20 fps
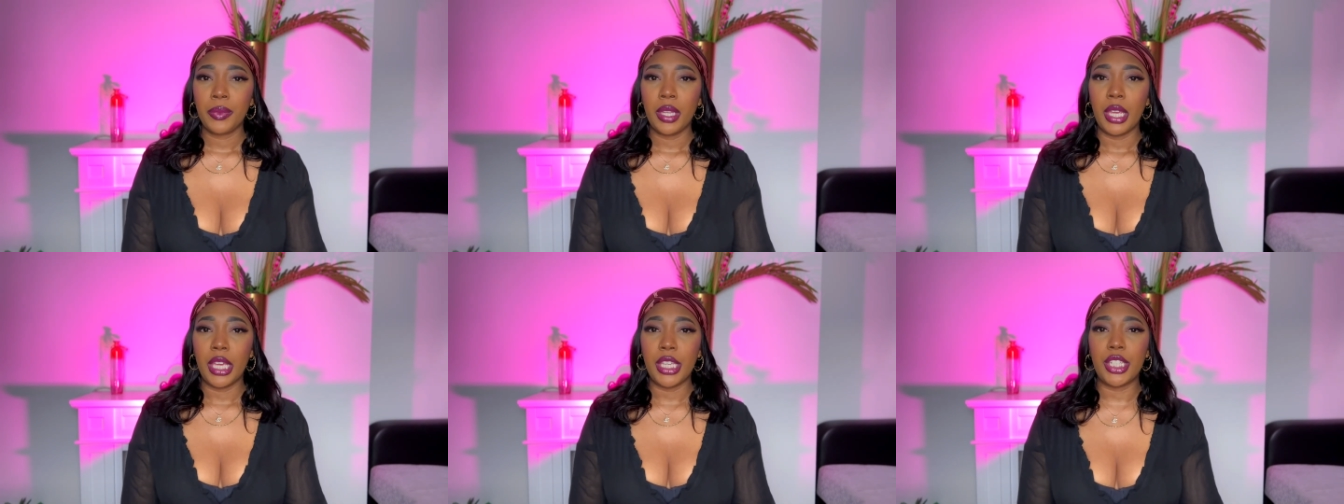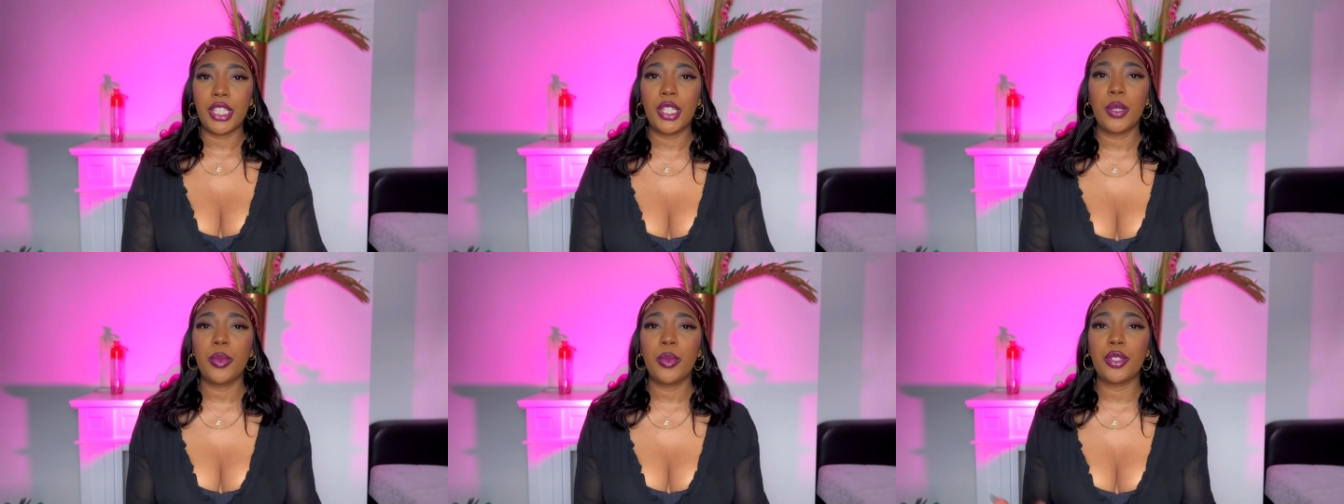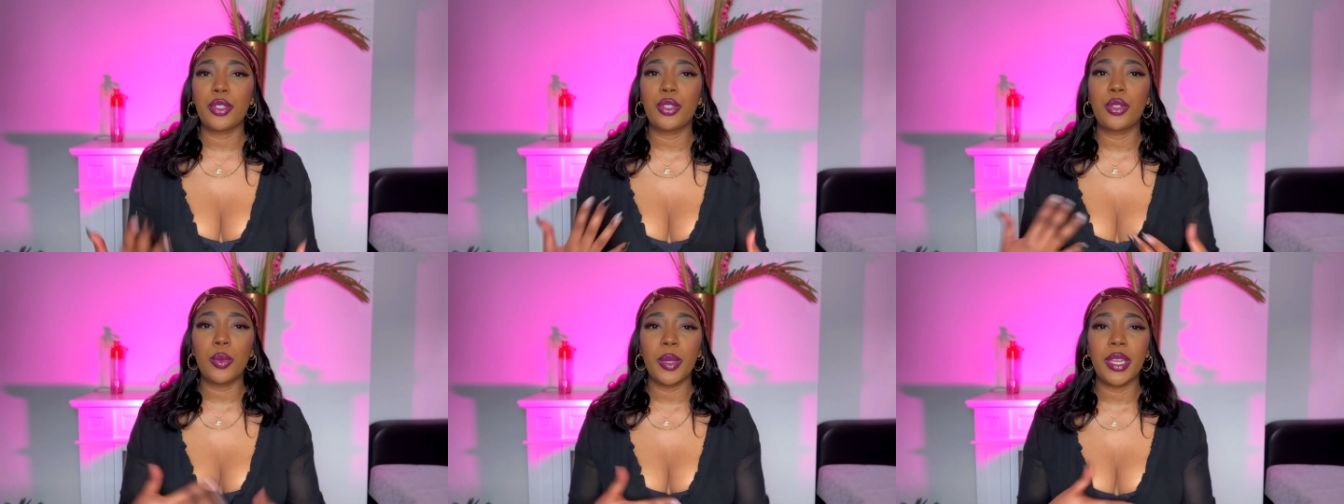and she
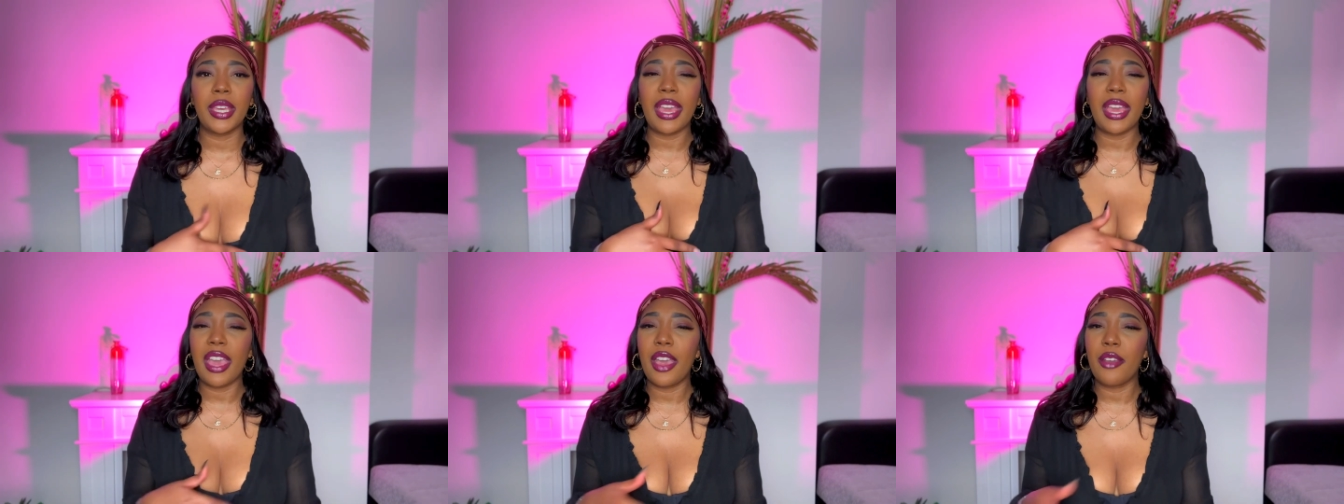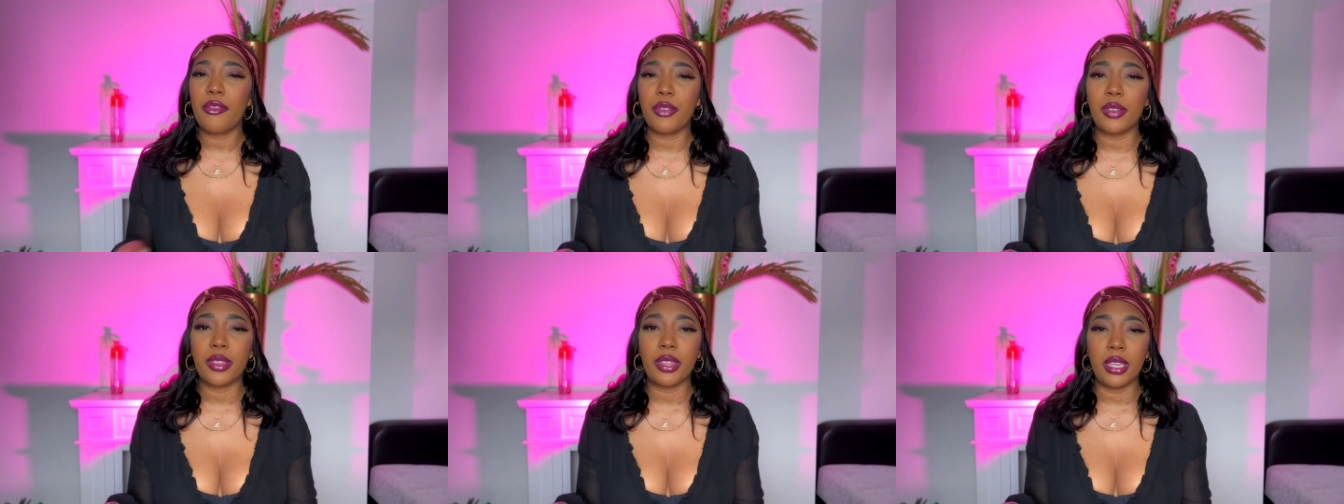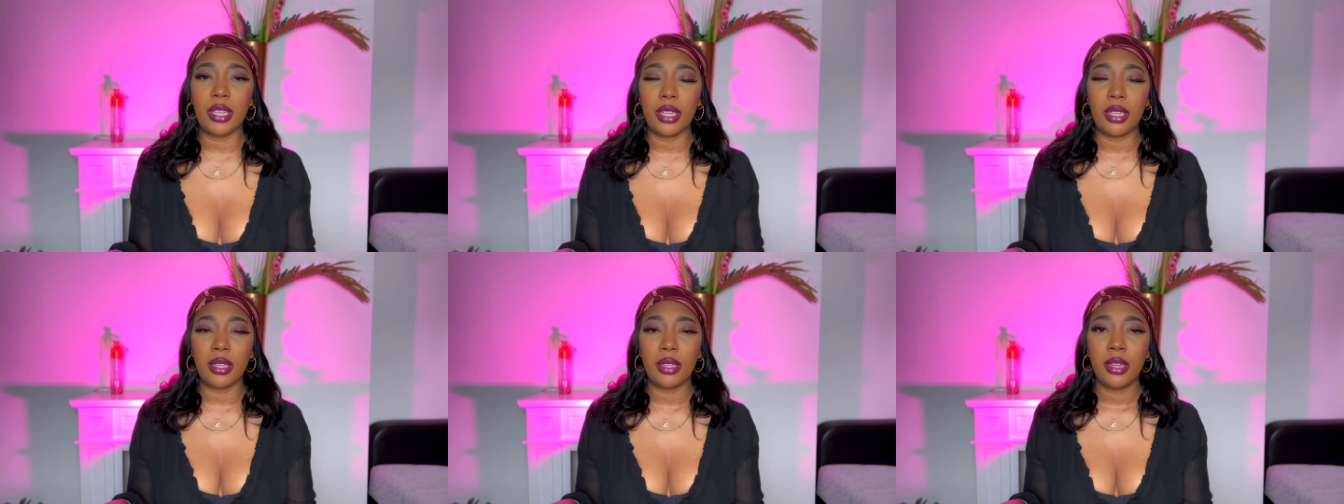was doing
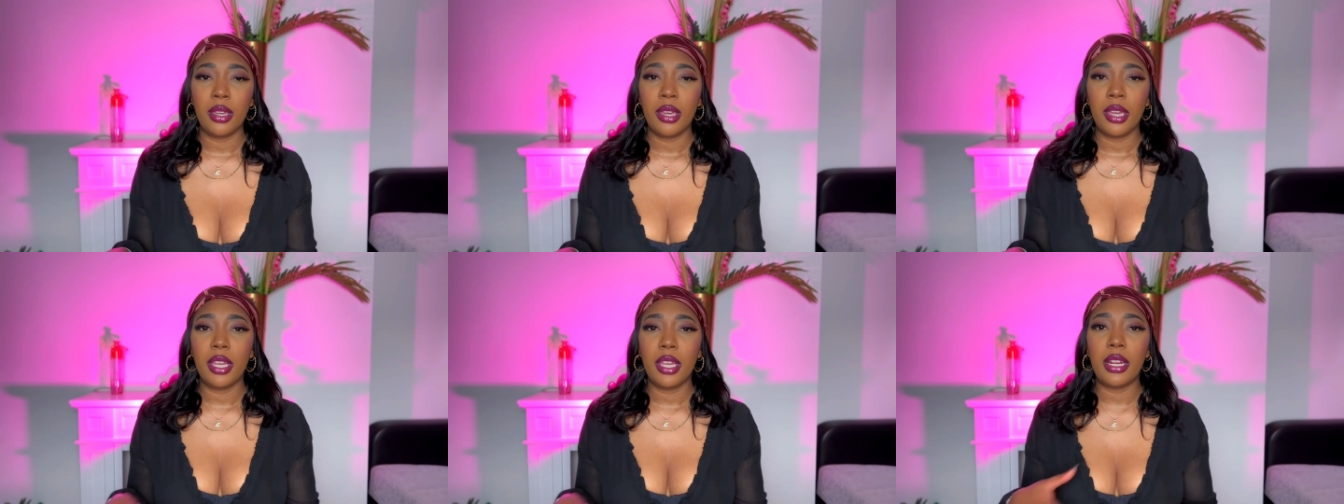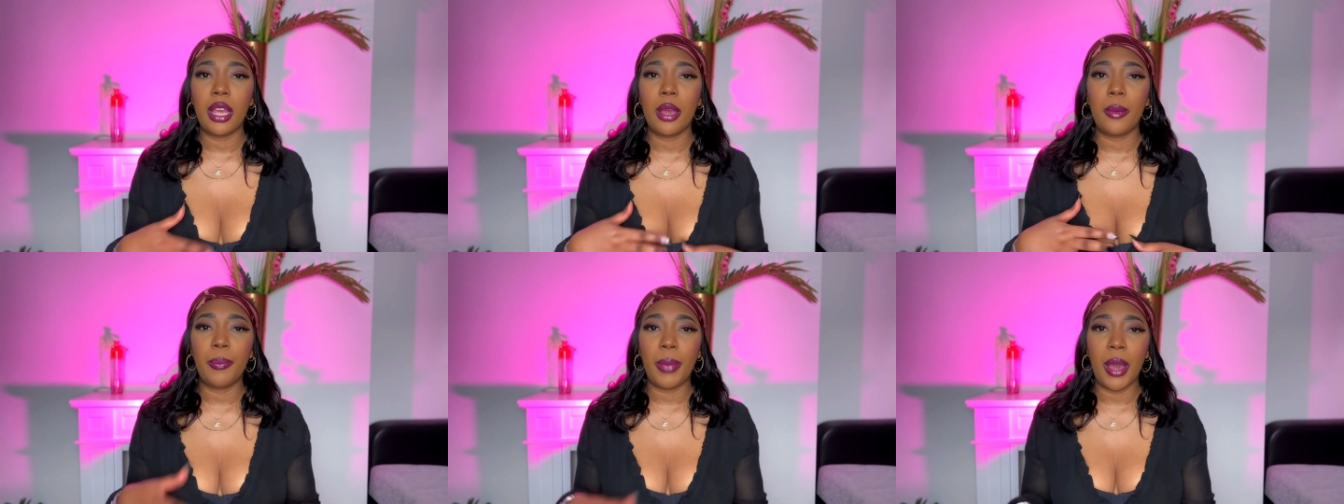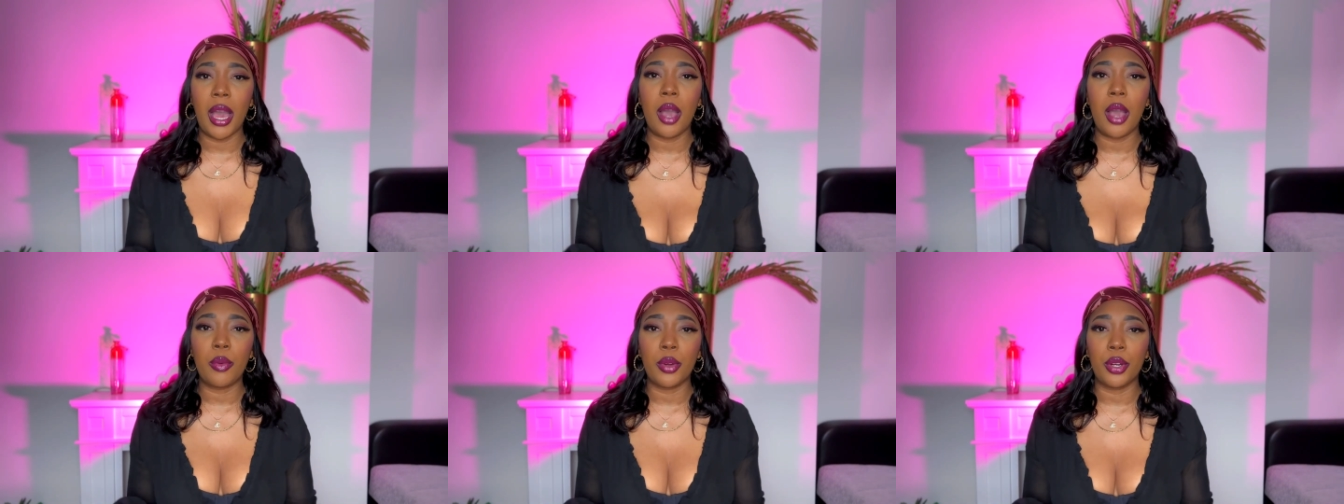everything in her
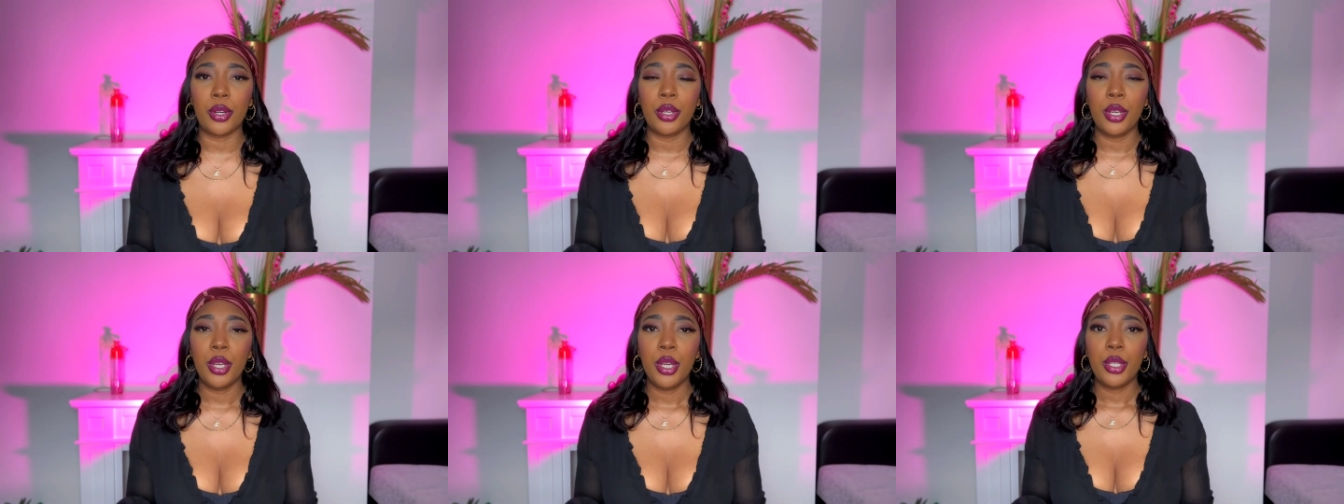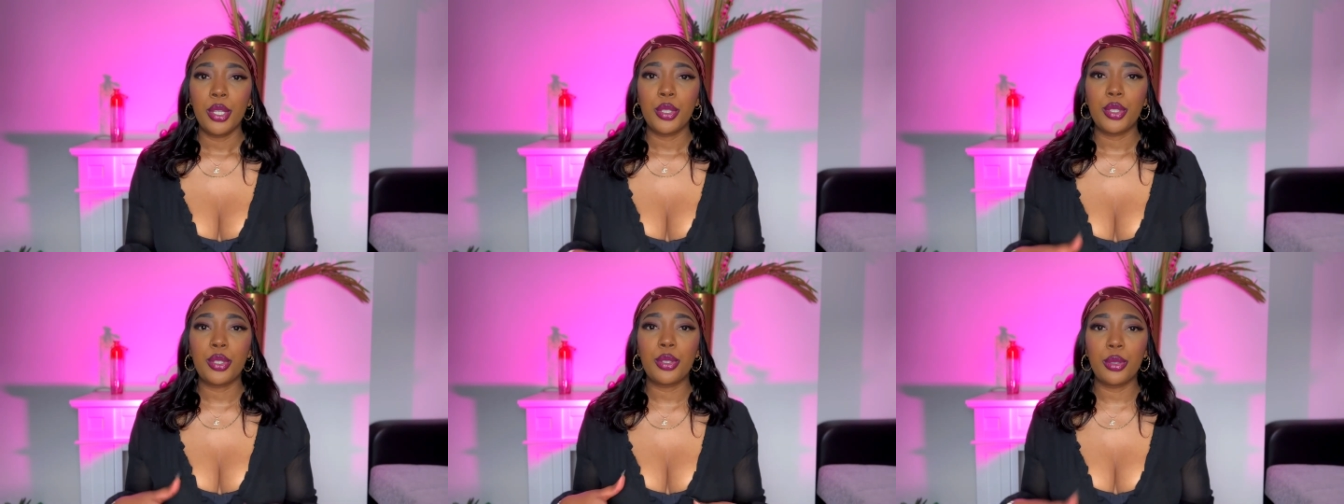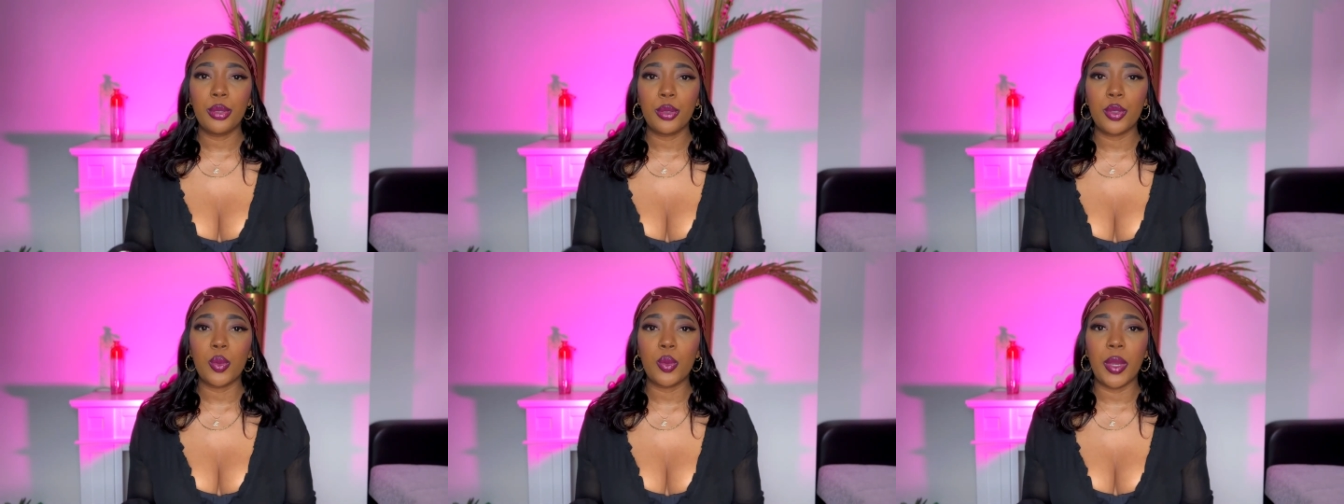power to
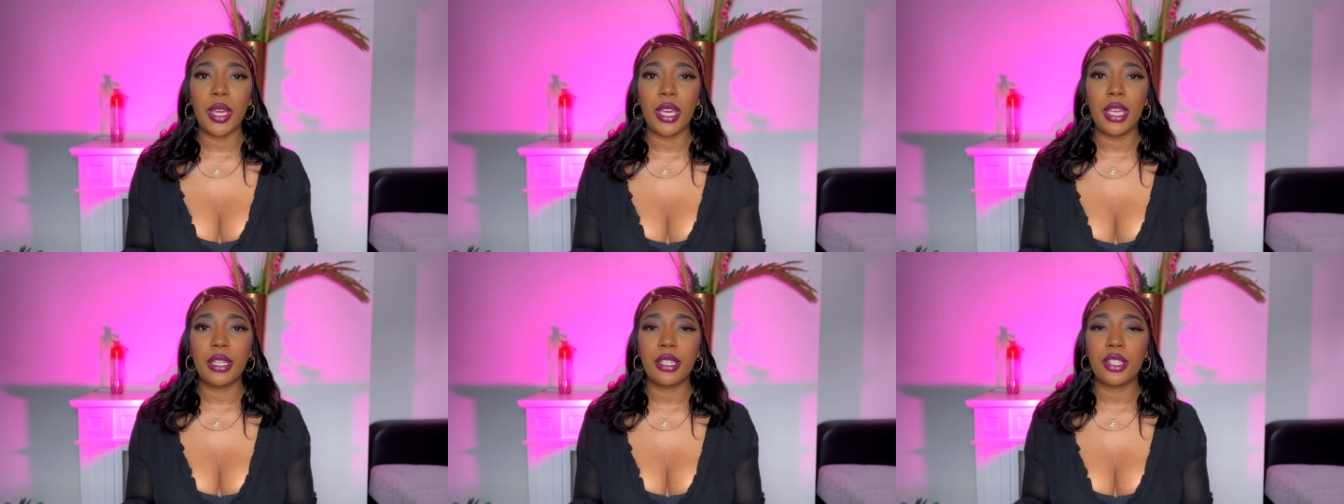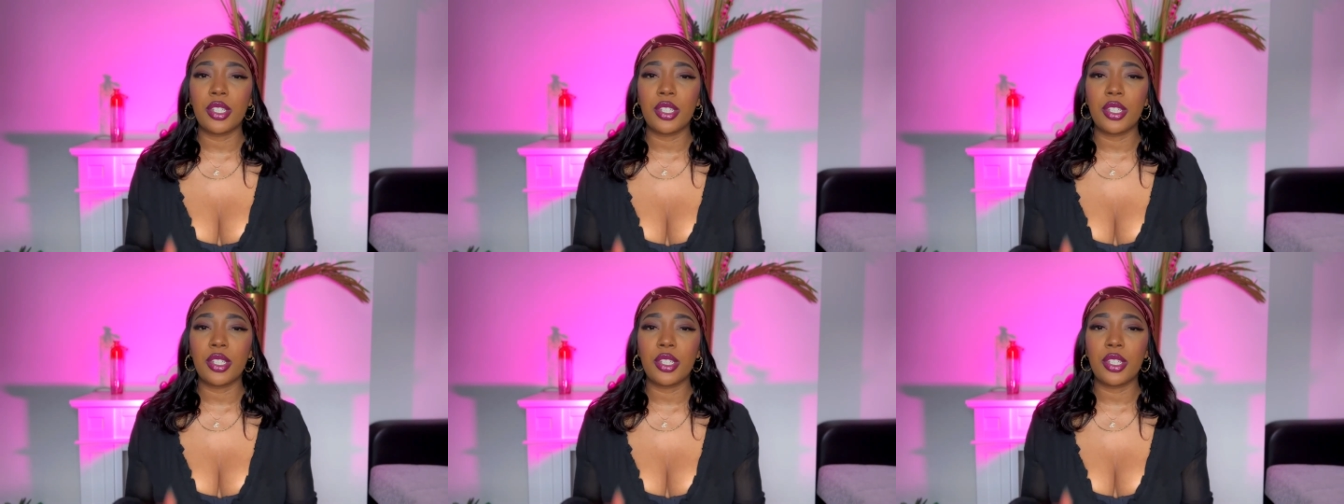lose weight.